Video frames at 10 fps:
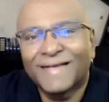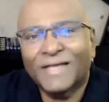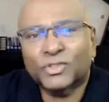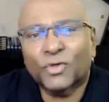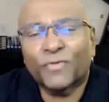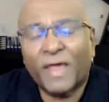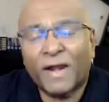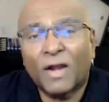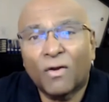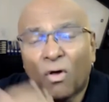And so
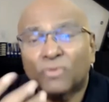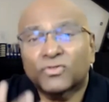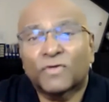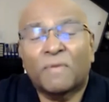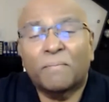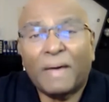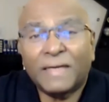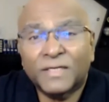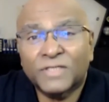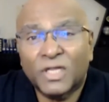there are laws of
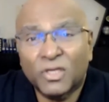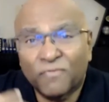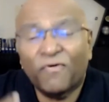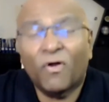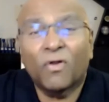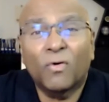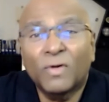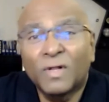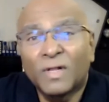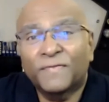abundance that you
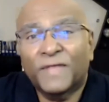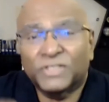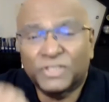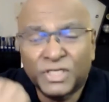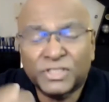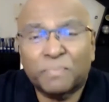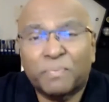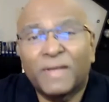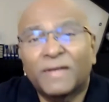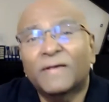follow. There's
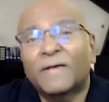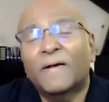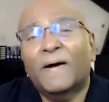discipline.